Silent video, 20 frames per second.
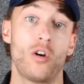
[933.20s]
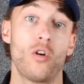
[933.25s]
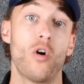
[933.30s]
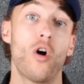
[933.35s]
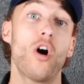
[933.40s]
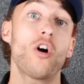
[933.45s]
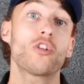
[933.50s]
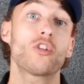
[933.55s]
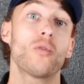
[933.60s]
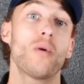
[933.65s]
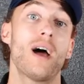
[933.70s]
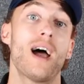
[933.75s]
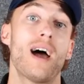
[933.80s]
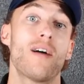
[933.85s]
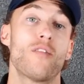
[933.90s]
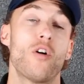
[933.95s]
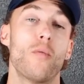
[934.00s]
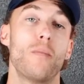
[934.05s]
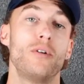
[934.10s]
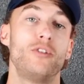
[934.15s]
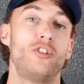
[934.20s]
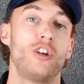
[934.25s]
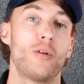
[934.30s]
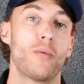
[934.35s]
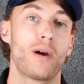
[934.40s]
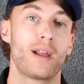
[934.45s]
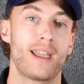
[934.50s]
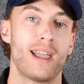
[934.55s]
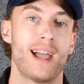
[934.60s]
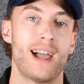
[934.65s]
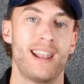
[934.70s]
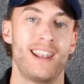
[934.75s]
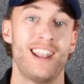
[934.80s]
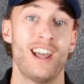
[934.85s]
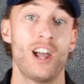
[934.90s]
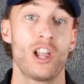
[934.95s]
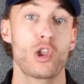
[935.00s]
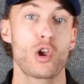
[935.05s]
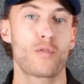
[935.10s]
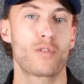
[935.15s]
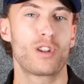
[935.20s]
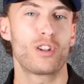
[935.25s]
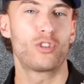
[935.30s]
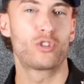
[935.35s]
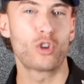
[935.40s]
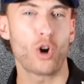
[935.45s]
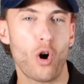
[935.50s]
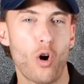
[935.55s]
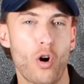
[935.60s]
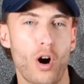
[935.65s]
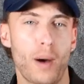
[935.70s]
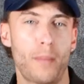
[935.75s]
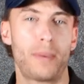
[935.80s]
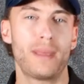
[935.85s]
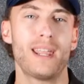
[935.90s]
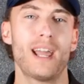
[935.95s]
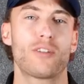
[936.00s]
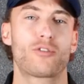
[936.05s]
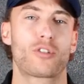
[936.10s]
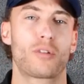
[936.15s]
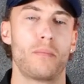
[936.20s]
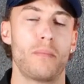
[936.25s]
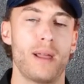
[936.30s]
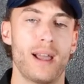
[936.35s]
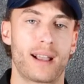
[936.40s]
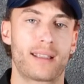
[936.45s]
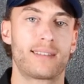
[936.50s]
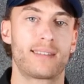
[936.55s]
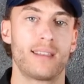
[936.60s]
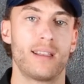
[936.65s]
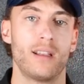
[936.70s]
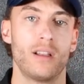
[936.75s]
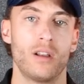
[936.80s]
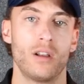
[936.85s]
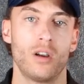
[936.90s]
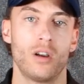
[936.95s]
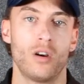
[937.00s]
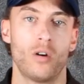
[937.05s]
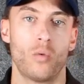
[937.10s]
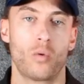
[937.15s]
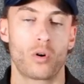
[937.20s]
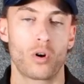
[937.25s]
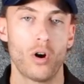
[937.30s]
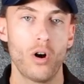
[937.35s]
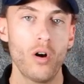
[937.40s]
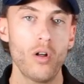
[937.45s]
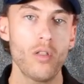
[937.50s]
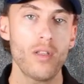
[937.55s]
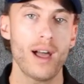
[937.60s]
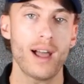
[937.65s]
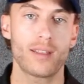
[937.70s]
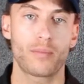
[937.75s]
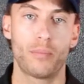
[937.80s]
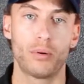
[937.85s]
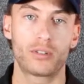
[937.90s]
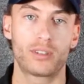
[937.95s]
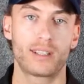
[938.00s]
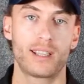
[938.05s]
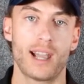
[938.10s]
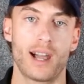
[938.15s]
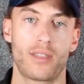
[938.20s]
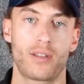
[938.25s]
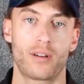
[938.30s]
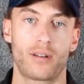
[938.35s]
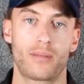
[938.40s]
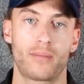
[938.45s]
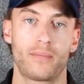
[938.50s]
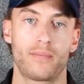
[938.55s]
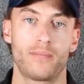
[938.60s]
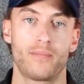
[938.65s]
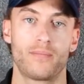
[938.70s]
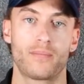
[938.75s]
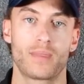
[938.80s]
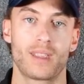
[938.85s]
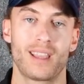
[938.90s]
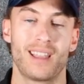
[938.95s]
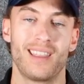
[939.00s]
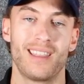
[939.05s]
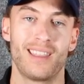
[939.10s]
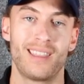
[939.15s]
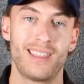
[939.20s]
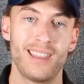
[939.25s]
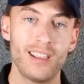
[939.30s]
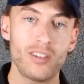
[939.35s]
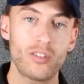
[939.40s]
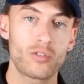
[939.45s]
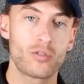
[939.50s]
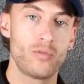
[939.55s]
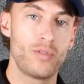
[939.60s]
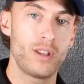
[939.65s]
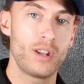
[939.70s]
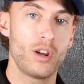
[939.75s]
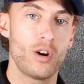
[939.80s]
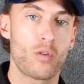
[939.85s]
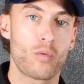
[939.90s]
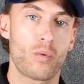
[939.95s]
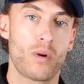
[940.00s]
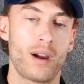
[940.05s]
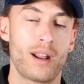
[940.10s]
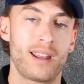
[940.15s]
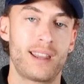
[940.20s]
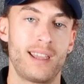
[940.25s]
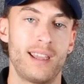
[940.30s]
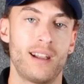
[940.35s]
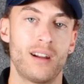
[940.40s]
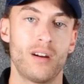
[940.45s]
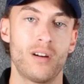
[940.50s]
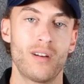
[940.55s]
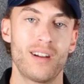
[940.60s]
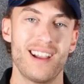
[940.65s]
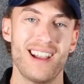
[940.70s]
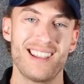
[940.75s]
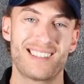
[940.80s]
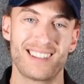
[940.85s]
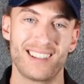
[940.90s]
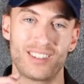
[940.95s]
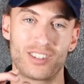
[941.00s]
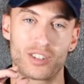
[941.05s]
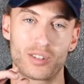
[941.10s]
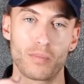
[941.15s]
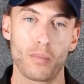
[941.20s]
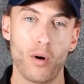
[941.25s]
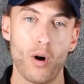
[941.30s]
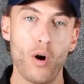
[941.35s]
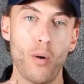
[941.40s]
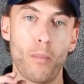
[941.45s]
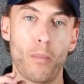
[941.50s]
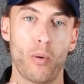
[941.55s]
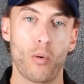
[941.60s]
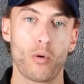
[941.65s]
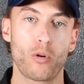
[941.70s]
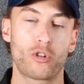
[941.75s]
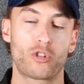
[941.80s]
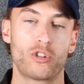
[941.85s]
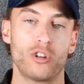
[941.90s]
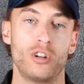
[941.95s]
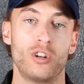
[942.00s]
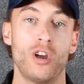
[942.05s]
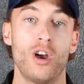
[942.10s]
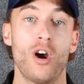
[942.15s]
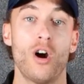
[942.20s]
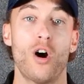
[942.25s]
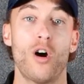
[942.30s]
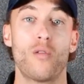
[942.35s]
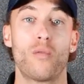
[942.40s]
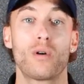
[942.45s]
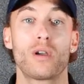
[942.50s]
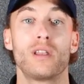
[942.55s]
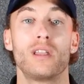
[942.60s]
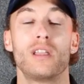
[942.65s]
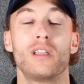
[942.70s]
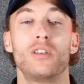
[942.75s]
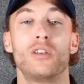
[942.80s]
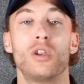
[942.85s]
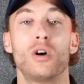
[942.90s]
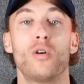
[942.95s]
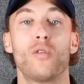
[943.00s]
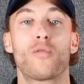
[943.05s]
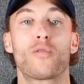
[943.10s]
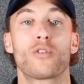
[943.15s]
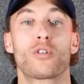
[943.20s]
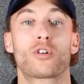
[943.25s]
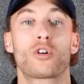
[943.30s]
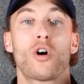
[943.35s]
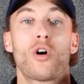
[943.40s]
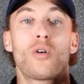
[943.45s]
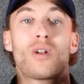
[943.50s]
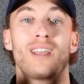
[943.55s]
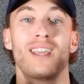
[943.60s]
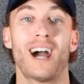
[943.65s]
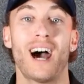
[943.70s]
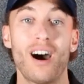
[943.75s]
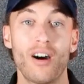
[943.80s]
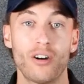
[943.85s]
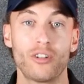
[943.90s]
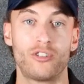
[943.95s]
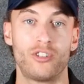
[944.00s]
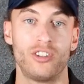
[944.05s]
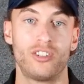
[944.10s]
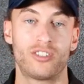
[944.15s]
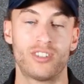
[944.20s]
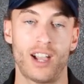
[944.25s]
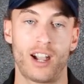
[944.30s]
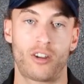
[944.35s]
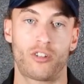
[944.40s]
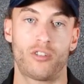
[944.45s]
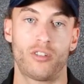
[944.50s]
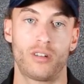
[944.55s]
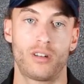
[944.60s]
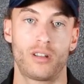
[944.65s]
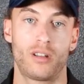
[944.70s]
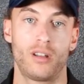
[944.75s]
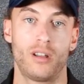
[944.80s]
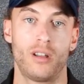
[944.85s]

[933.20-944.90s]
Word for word: You also have OBGYN. You have an adult, a pediatric mix. With all that put together, this video right here is a small portion of what you need to know for the cardiology section.